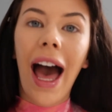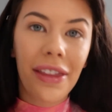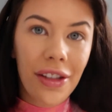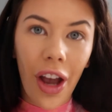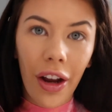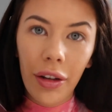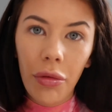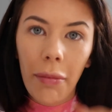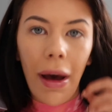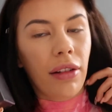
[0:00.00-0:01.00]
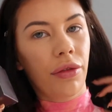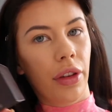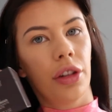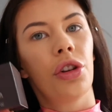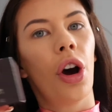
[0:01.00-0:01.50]
And there's only one man for
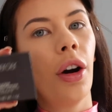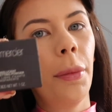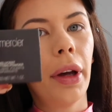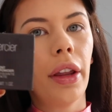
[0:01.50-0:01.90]
the job.